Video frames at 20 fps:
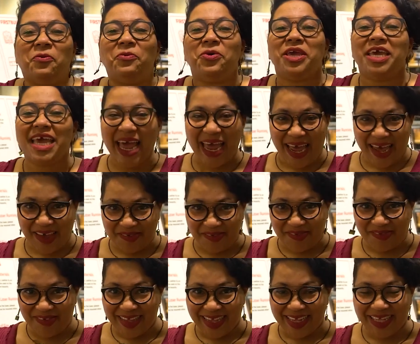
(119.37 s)
We have
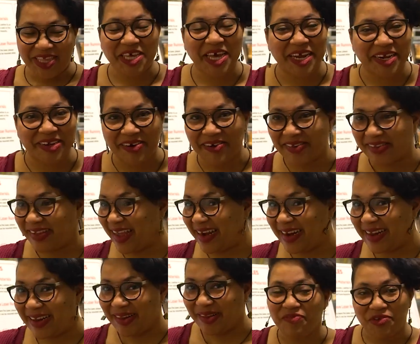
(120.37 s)
checked our
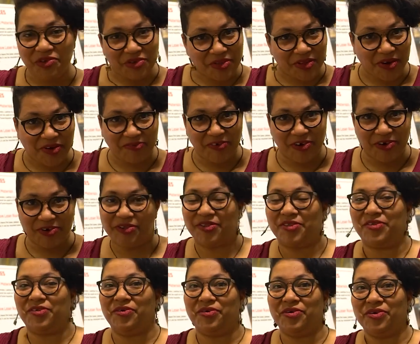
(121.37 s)
settings, used our
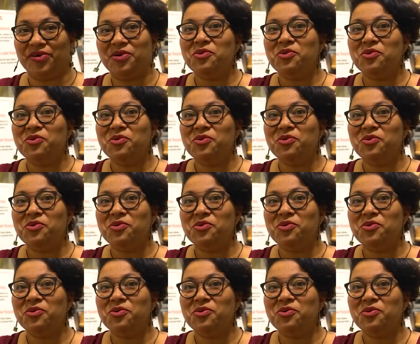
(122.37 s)
focus tool,